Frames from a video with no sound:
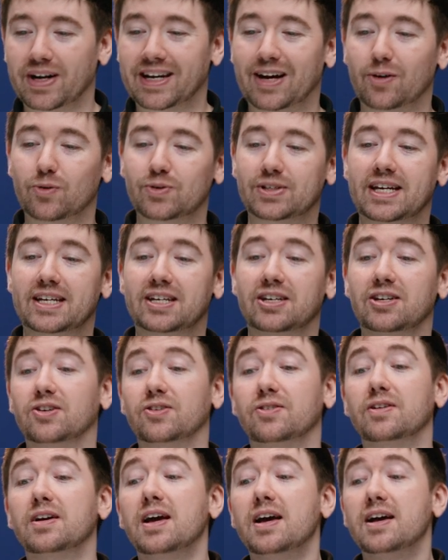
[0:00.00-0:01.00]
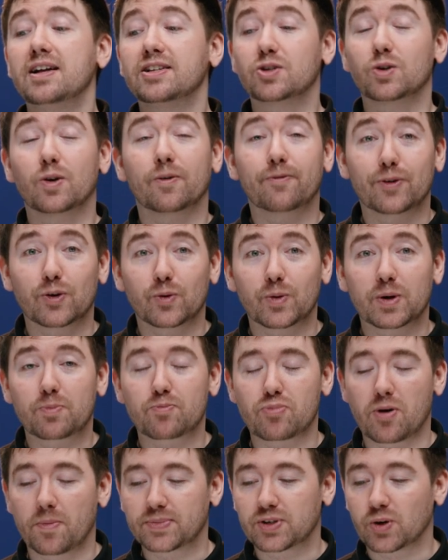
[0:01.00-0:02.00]
and that will take you to the Fluid
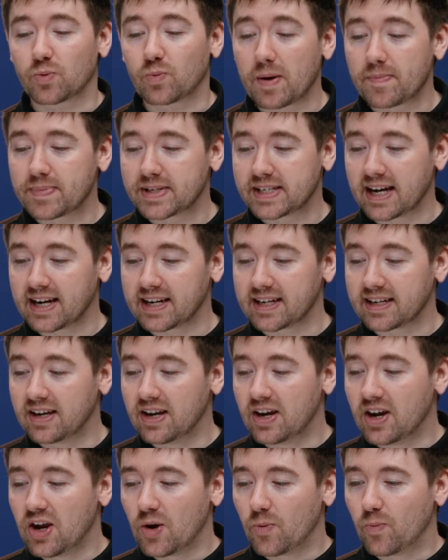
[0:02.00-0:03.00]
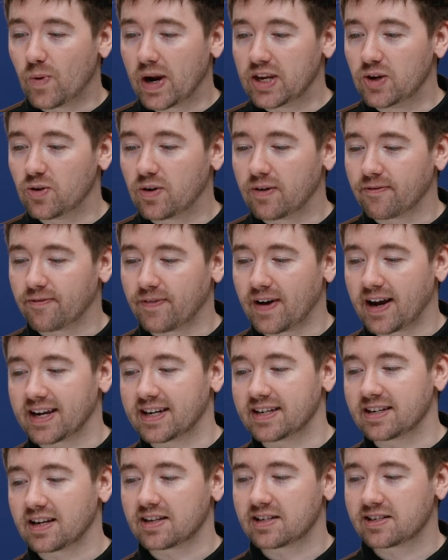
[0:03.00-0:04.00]
Prompter website where you can
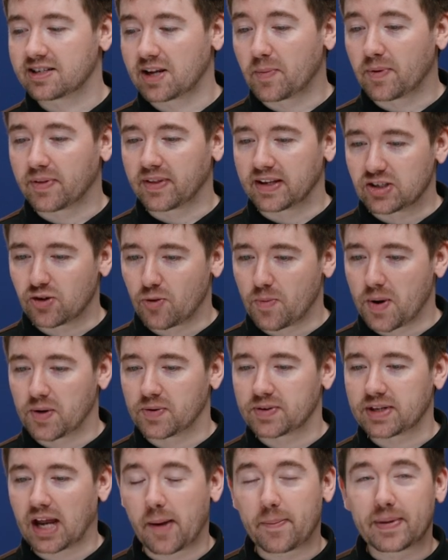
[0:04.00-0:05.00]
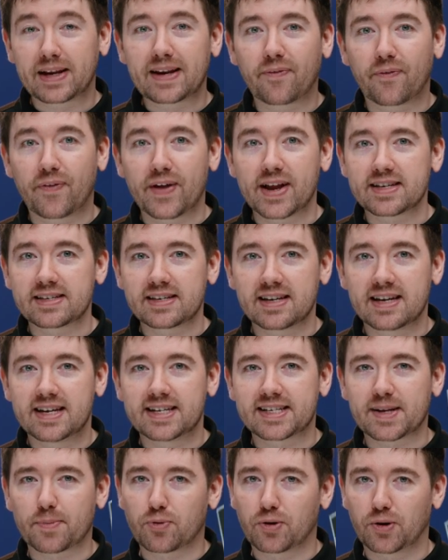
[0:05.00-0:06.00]
find some of these remotes. I believe this
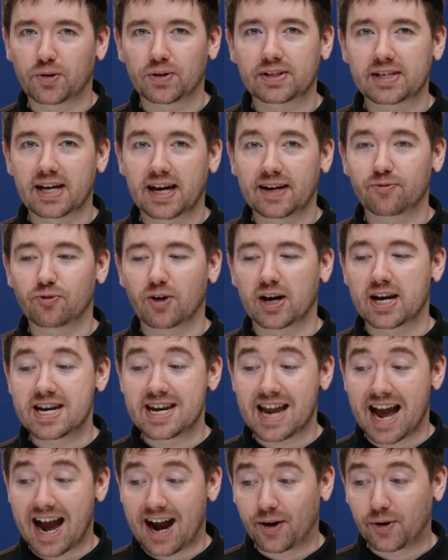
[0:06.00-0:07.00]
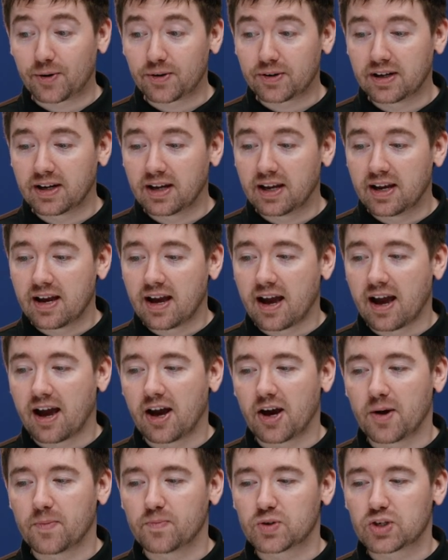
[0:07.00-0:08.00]
is a prototype right now,
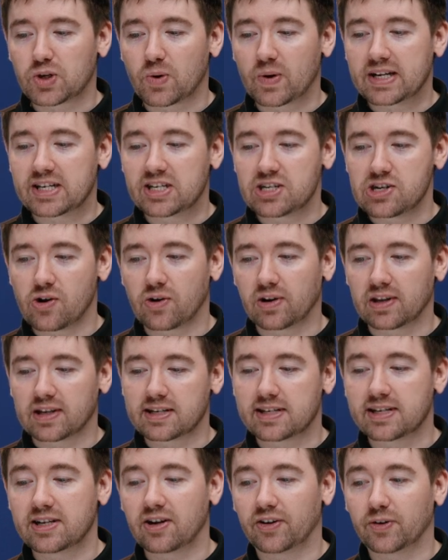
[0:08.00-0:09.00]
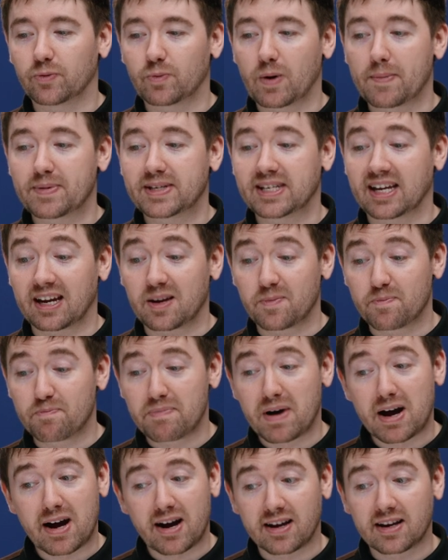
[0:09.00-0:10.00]
um, so it's not listed on the website,
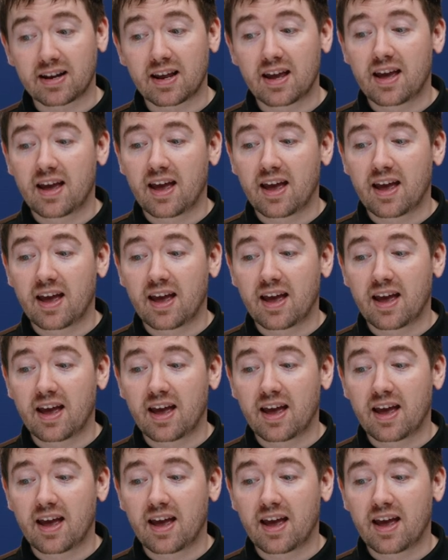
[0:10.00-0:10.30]
but